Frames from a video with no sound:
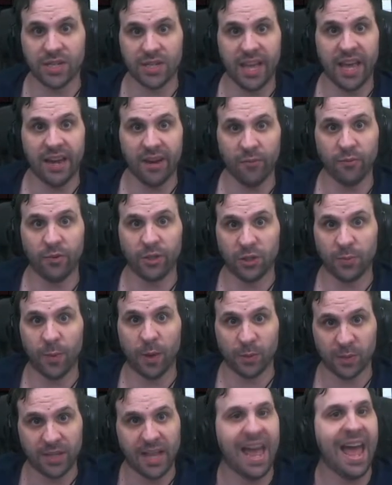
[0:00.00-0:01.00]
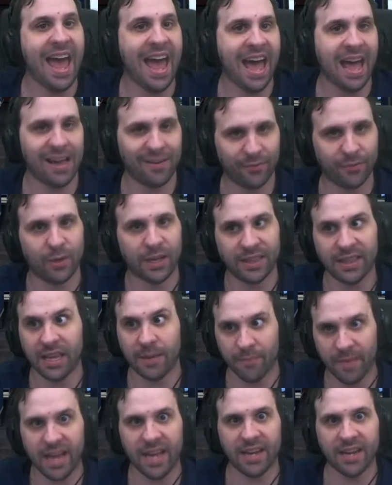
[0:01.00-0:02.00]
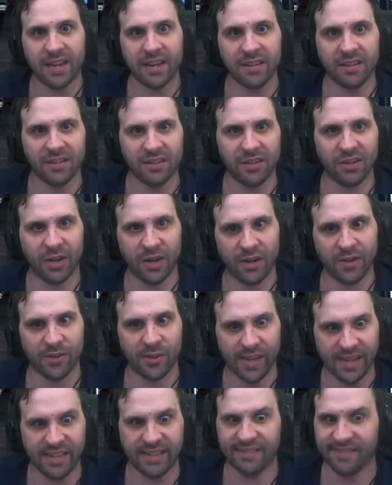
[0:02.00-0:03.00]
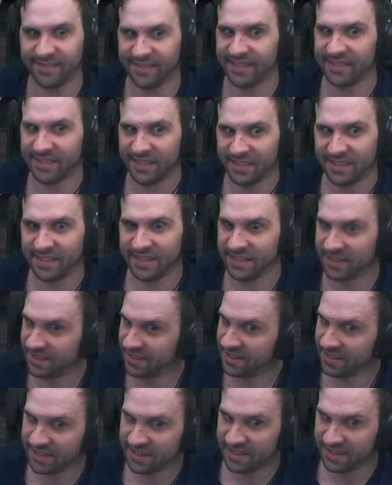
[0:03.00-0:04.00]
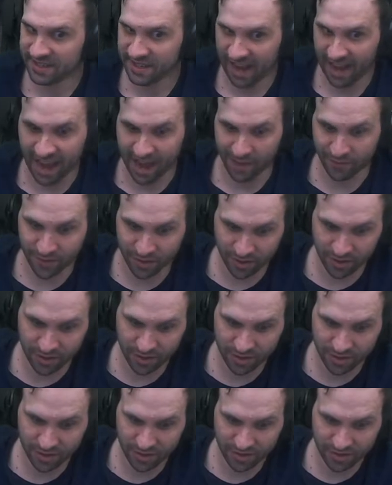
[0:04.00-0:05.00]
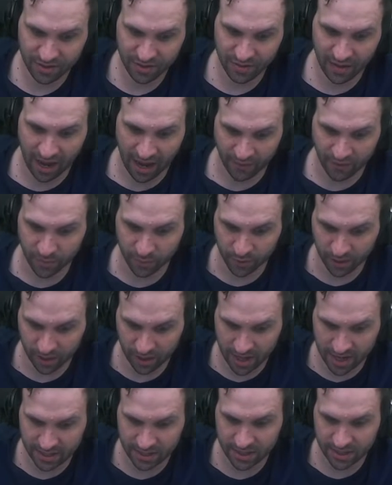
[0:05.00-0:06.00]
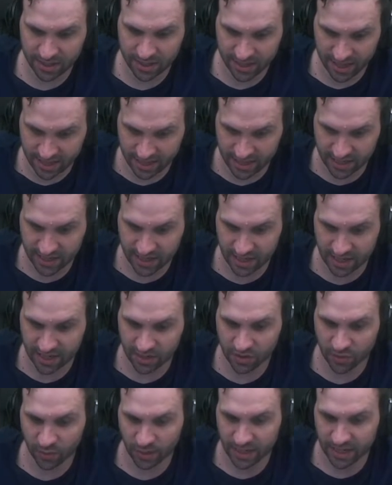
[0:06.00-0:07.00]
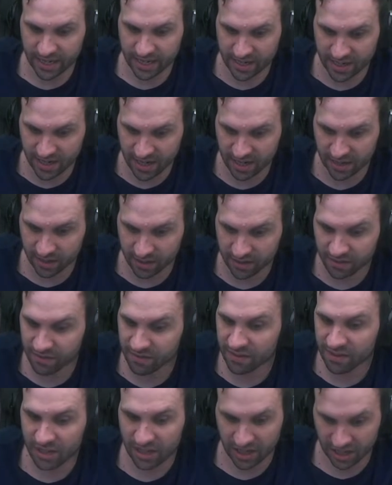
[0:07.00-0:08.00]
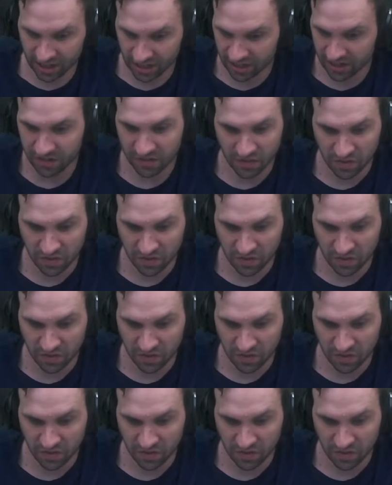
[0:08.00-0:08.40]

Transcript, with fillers: that it was supposed to have when they made it. You know, like after after Bill lost his Senate seat in 2018, and he